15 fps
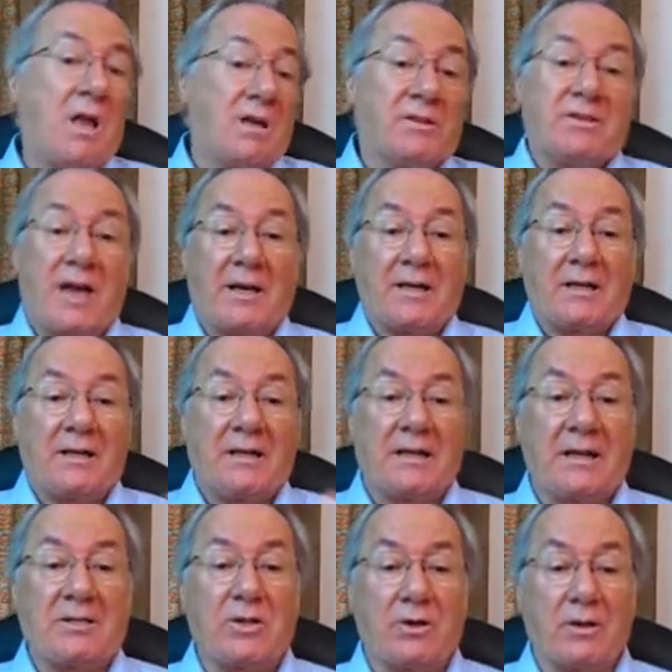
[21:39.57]
Secondly,
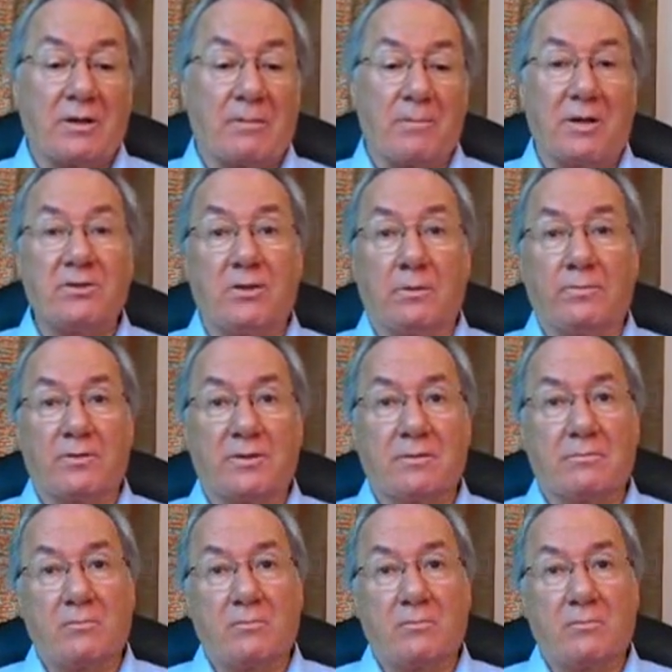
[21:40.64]
let's look at the Muslims.